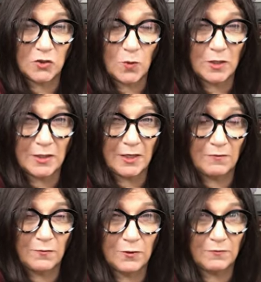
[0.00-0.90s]
swollen
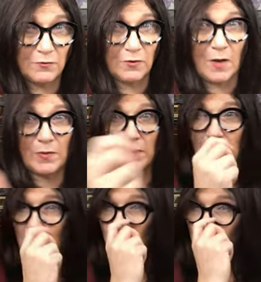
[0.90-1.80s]
and full of
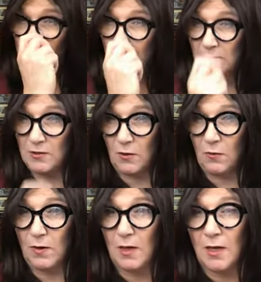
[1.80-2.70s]
neuropathy. So